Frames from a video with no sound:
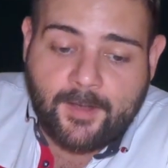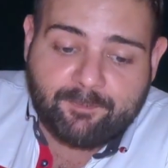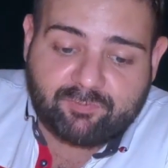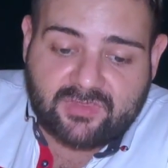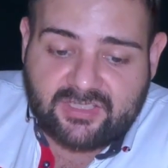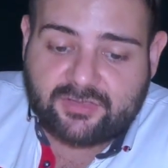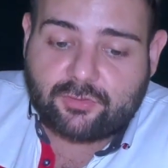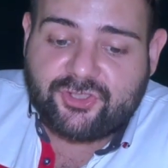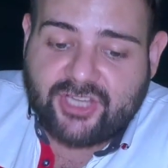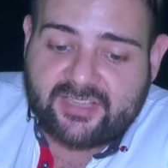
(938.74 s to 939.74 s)
This
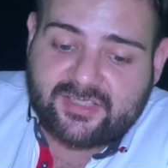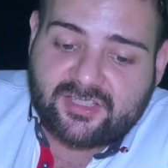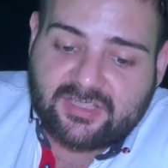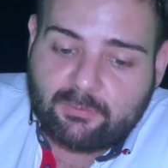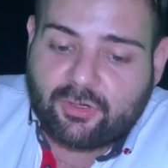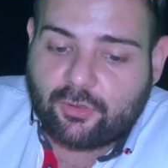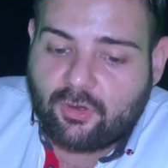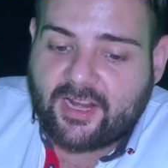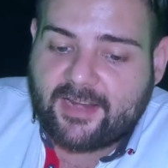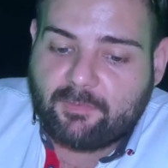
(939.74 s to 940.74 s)
suggests that some
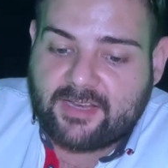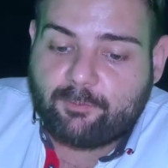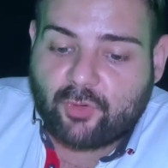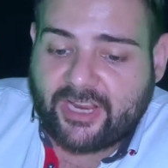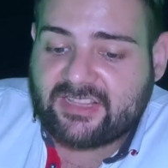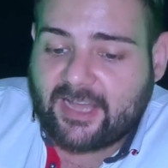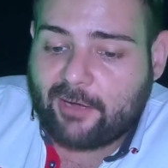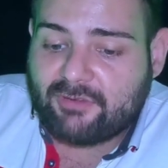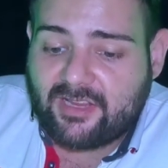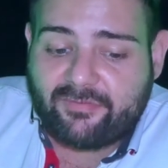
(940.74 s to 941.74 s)
chlorine may break
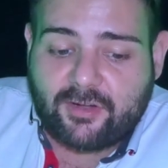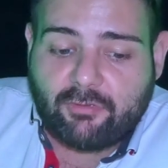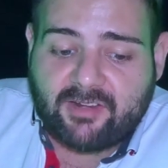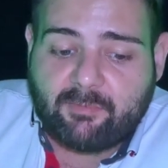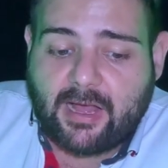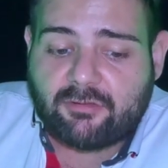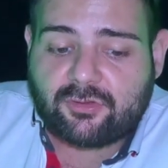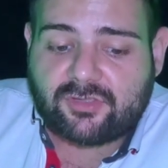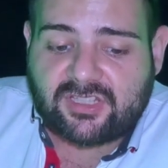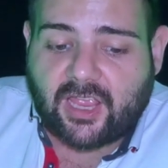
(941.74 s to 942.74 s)
down even when
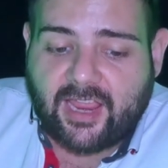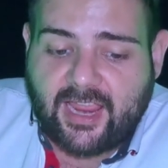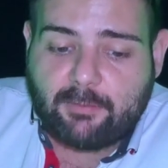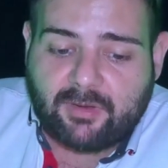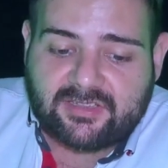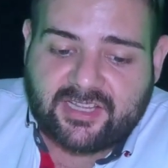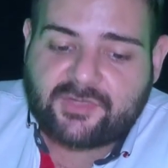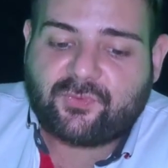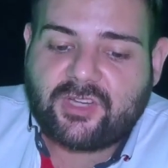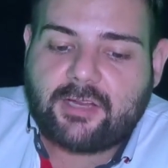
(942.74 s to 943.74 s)
bound to CYA, but
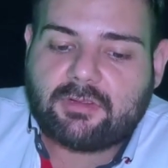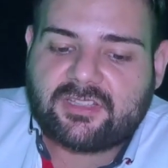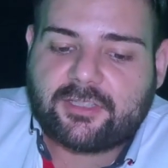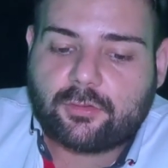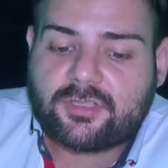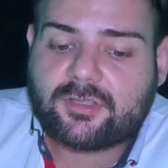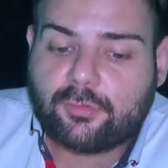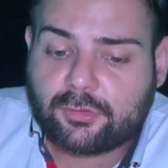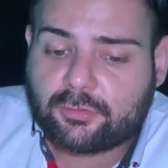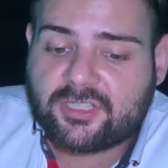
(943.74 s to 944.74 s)
less frequently
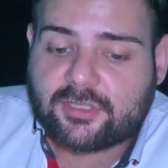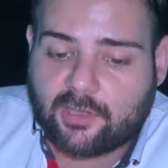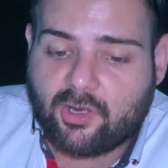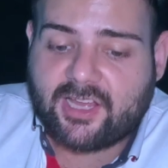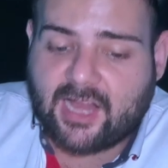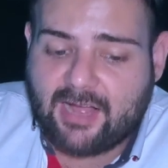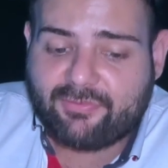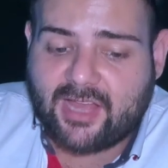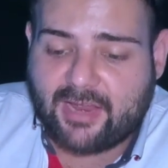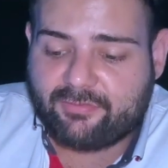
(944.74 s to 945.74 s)
due to its longer
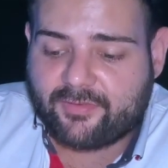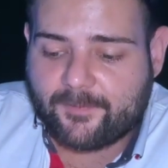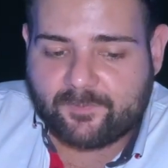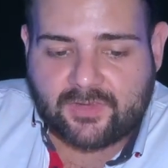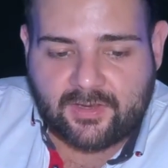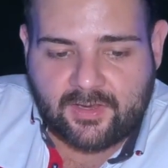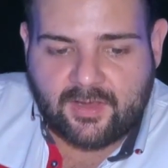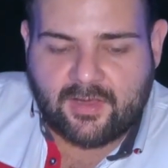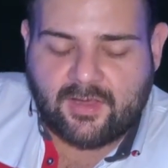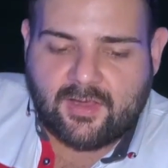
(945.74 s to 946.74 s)
half-life.
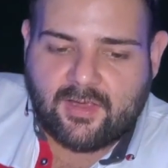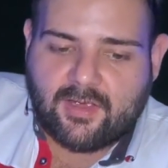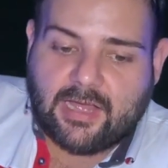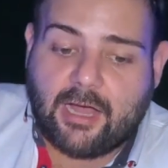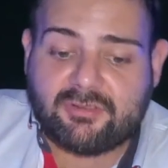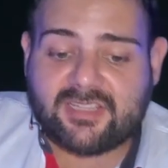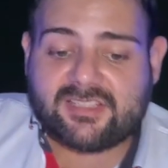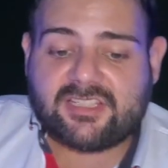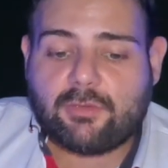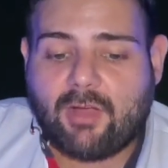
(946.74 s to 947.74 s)
How
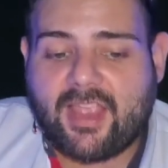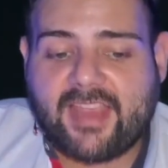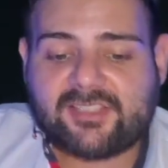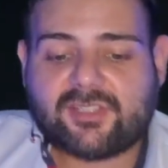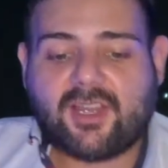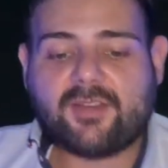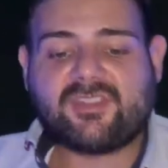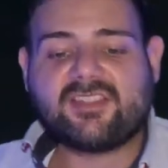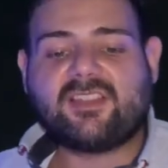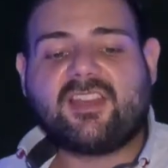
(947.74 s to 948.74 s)
does CYA serve
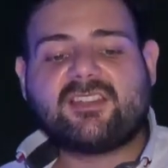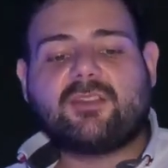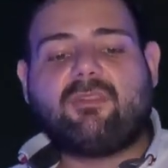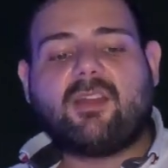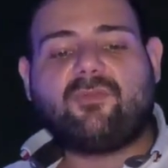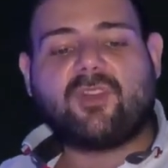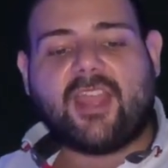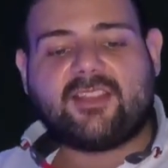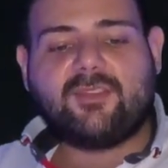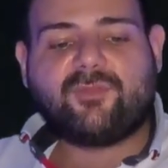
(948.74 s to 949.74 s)
as a reservoir for
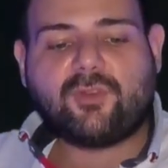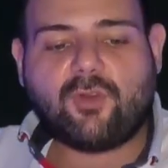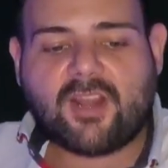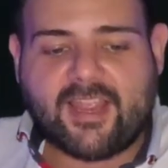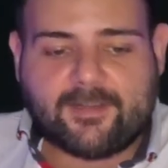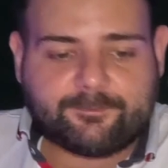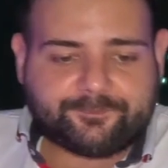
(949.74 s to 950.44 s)
active chlorine?